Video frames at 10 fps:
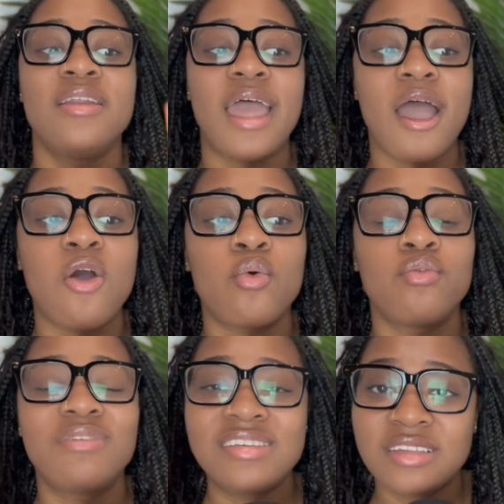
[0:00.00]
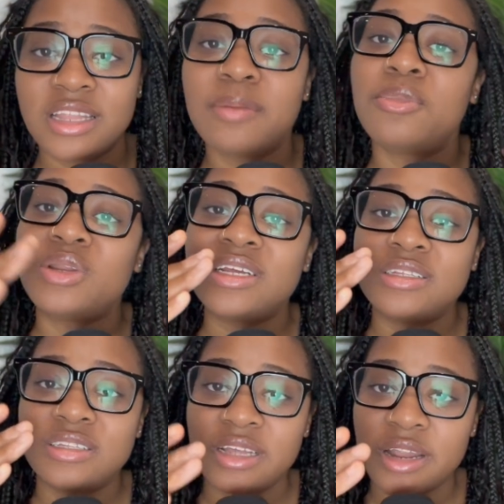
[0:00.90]
Now, recently, Monique
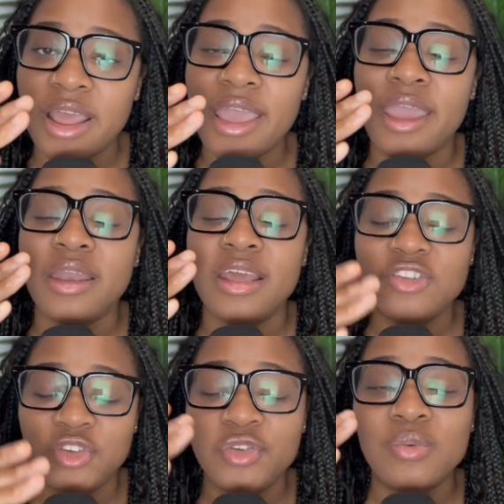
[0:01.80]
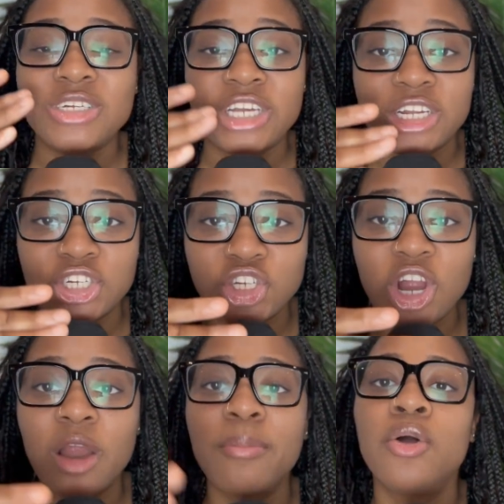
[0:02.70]
did an interview with Shannon
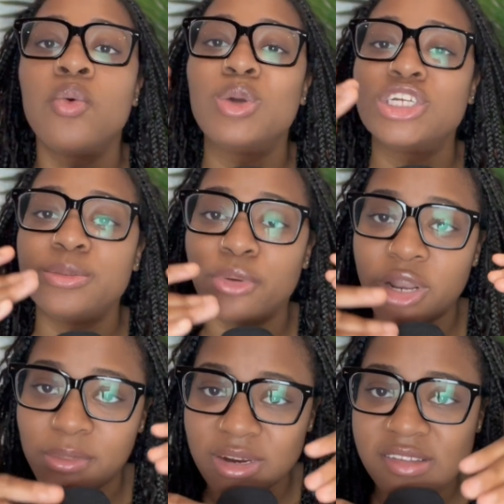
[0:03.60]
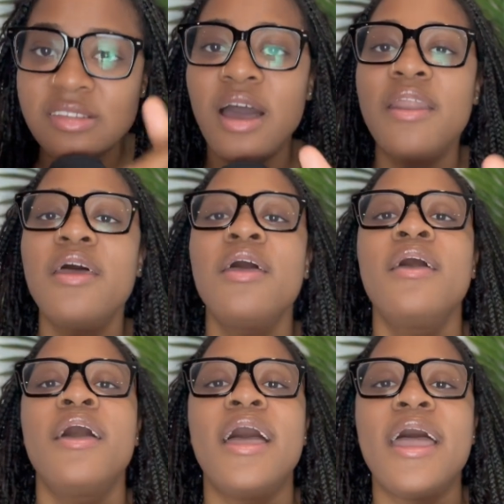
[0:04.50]
Sharpe where she brought up her son,
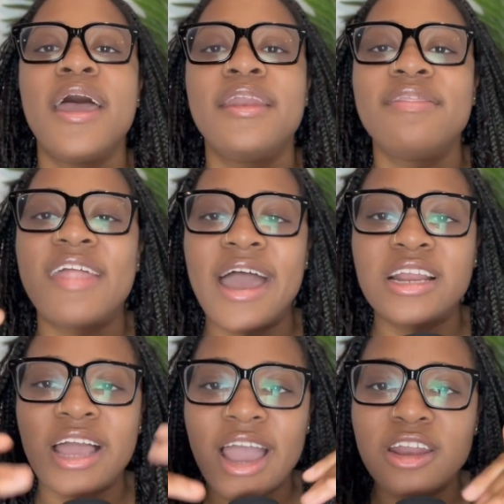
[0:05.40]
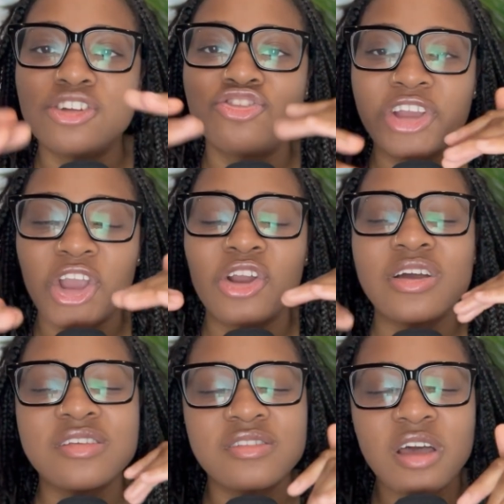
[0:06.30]
and that kind of triggered
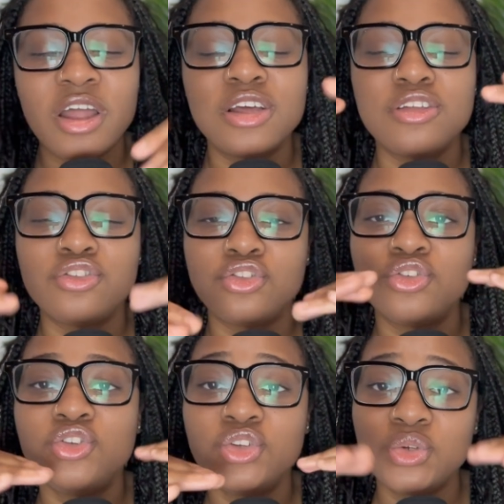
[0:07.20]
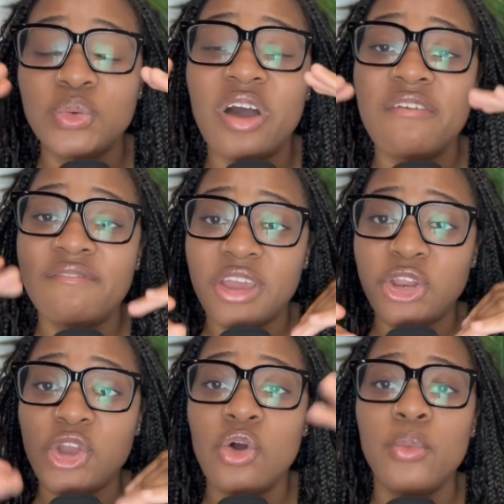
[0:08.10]
her son to do a
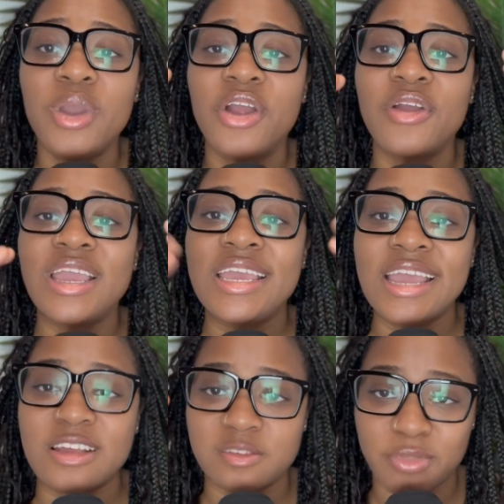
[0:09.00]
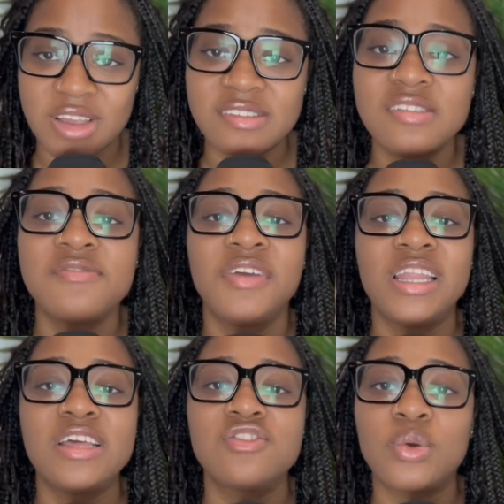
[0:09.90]
video where he expresses
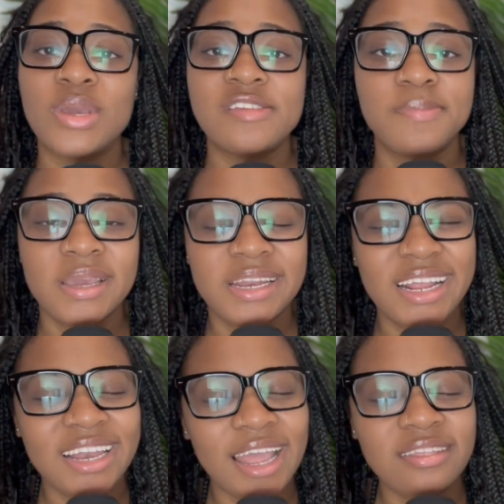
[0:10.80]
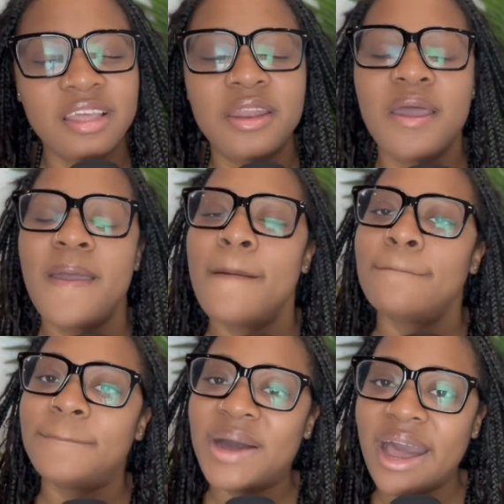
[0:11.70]
feeling as though he's being neglected
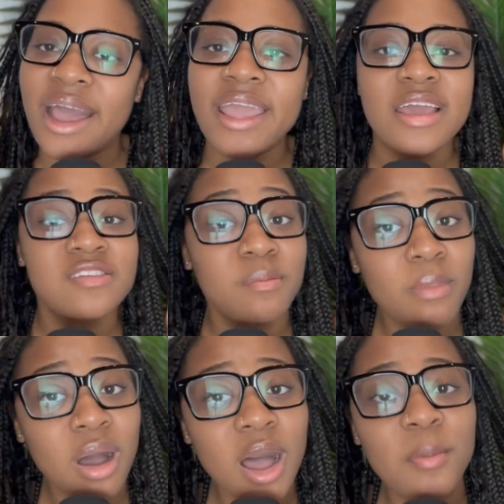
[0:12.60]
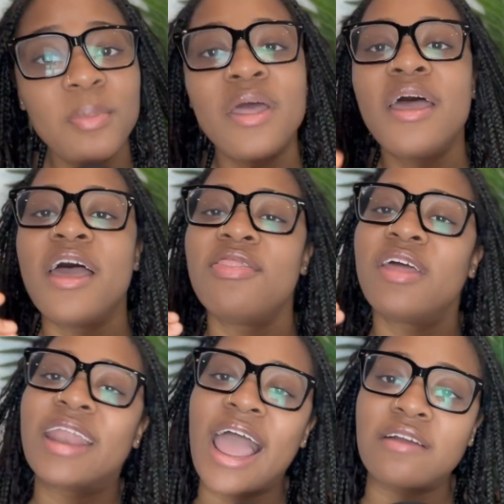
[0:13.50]
by his mom. And
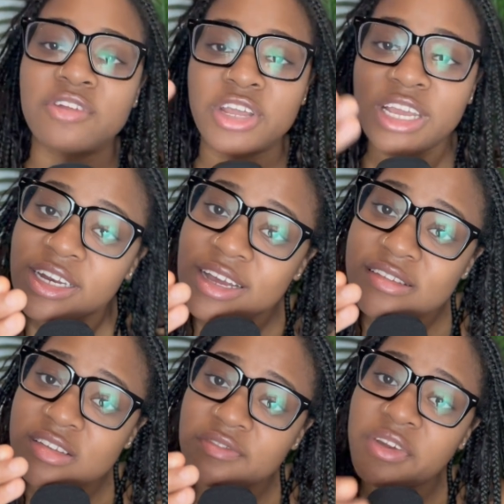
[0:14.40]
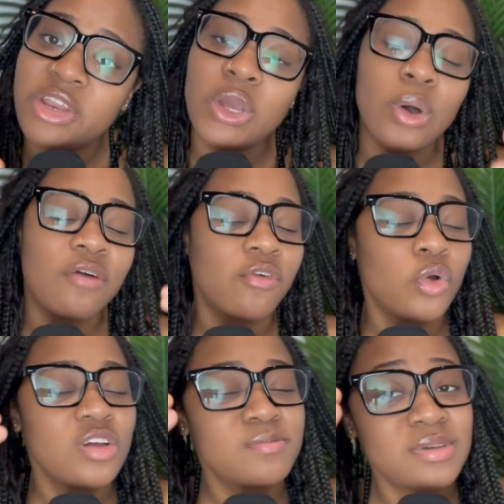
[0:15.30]
then, after he does his video, of
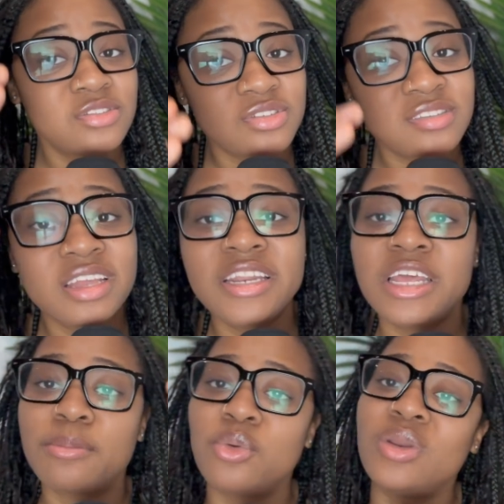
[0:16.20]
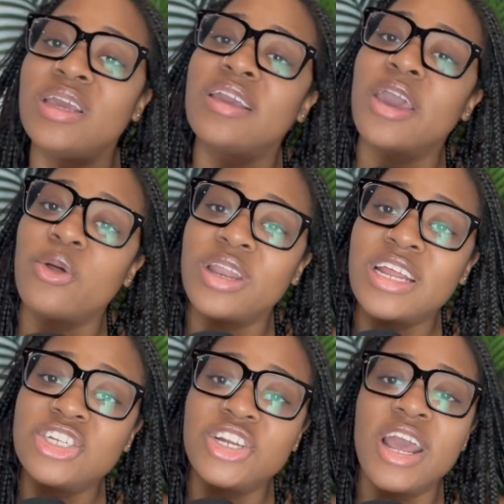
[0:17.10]
course, Mr. Sidney and Monique get on the
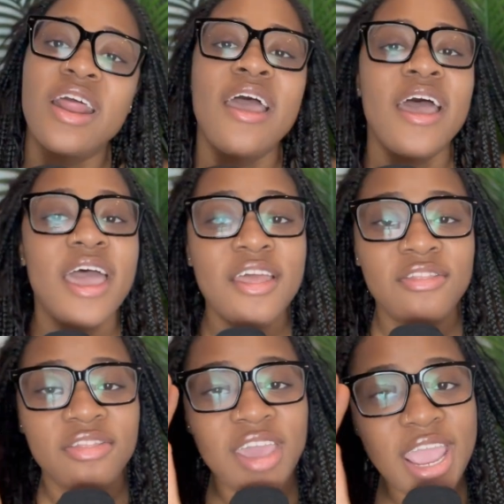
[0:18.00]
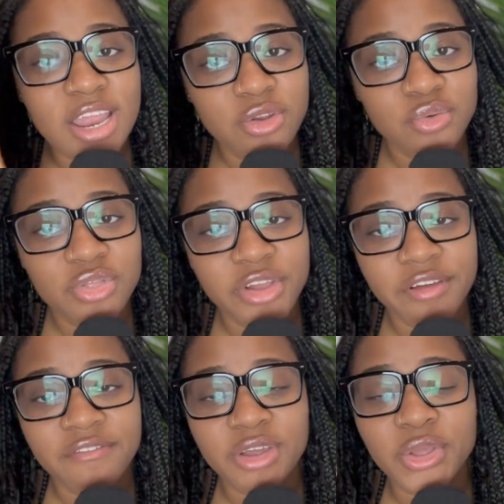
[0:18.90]
internet and they do
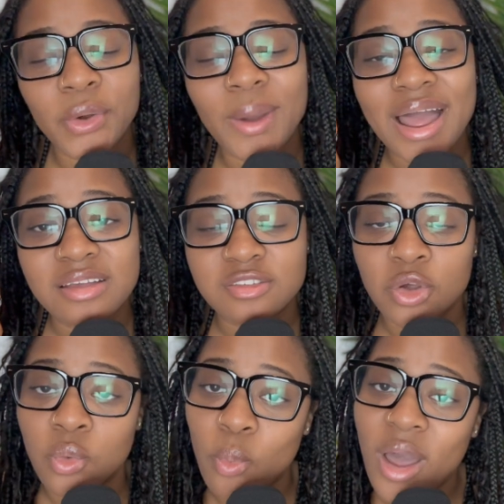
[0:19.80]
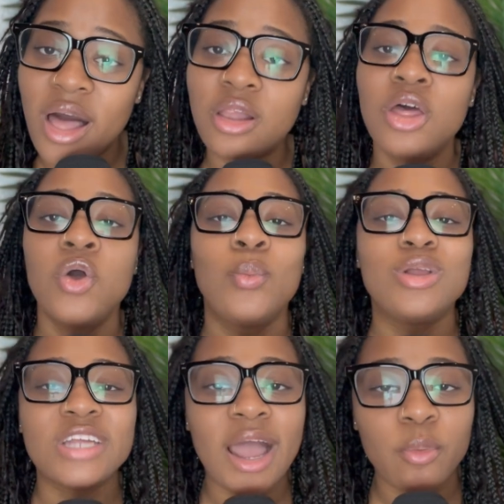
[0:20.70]
their video as well,
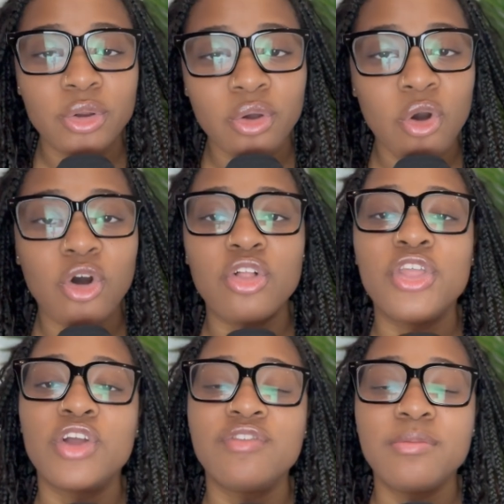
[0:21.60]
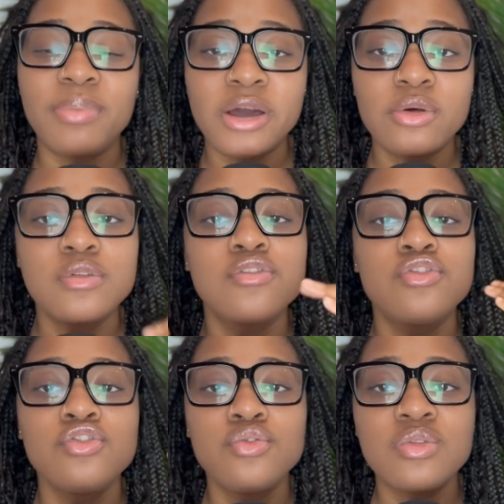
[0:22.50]
which I want to call their rebuttal
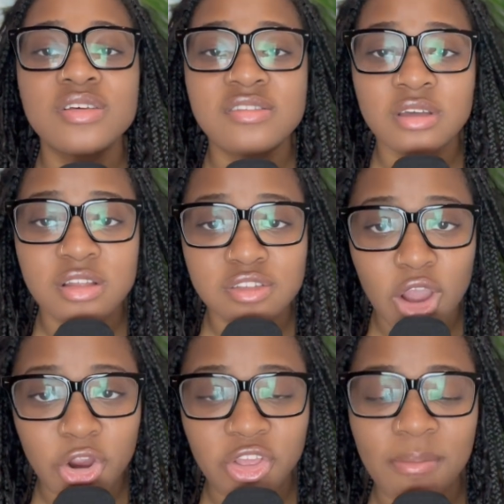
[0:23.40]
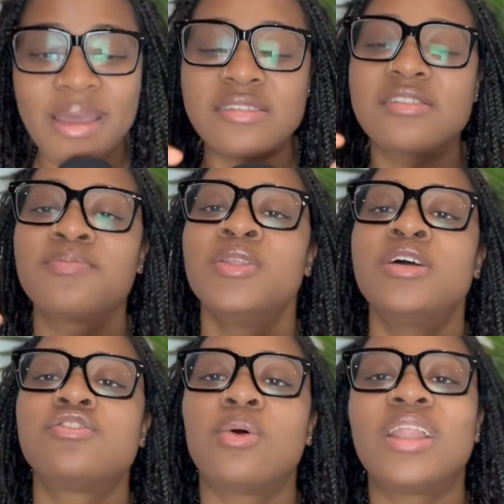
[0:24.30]
to the son's arguments.
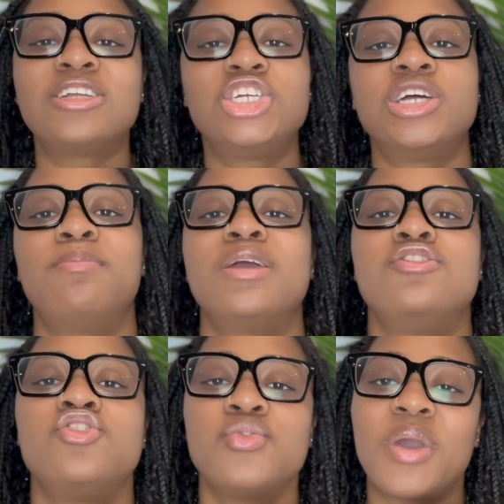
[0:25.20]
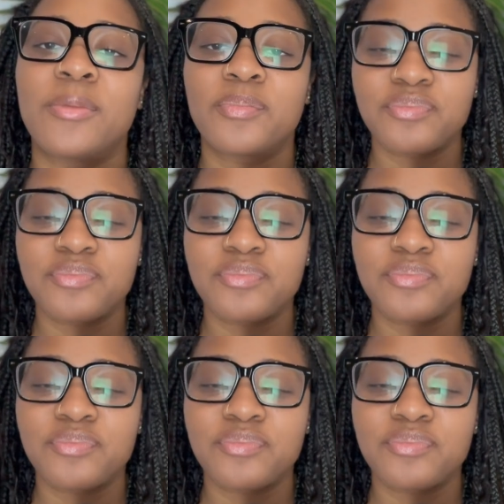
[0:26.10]
So, let's jump into it